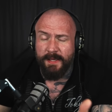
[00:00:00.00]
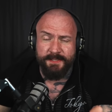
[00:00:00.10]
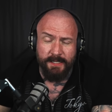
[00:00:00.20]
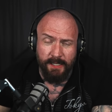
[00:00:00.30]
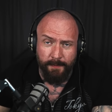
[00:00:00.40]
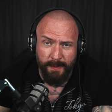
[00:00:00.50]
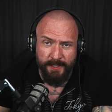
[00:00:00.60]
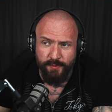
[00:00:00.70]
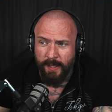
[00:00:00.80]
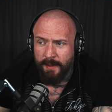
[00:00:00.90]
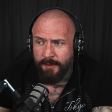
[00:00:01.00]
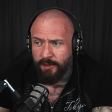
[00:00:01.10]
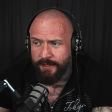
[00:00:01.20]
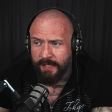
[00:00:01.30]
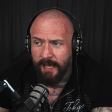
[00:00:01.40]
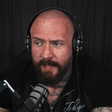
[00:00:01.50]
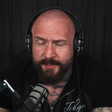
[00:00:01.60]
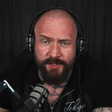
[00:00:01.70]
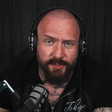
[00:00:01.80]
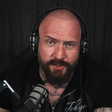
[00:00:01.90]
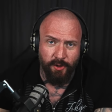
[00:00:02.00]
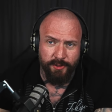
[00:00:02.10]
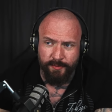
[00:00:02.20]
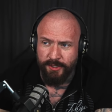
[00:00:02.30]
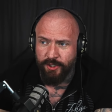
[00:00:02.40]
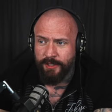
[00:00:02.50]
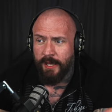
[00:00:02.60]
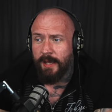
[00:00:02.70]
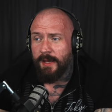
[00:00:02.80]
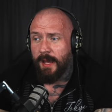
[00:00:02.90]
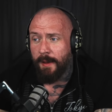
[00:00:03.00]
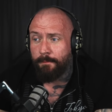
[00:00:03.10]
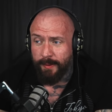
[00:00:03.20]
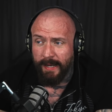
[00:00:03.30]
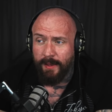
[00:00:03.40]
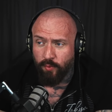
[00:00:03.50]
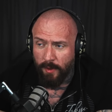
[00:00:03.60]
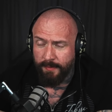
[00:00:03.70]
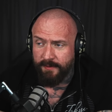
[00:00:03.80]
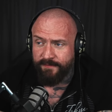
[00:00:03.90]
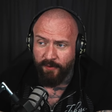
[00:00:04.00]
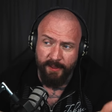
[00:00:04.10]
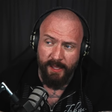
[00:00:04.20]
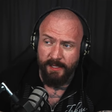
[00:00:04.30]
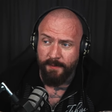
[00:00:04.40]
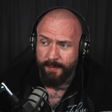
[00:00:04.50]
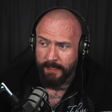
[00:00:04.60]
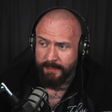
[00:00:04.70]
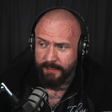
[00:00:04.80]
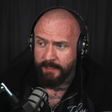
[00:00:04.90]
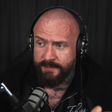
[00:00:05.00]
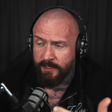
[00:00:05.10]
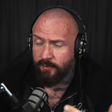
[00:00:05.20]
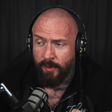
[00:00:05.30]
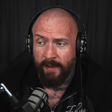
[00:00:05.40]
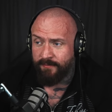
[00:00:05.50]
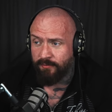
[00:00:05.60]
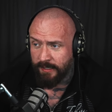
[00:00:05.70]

basically a place where him and other guys can talk to each other and blame women for their inability to have a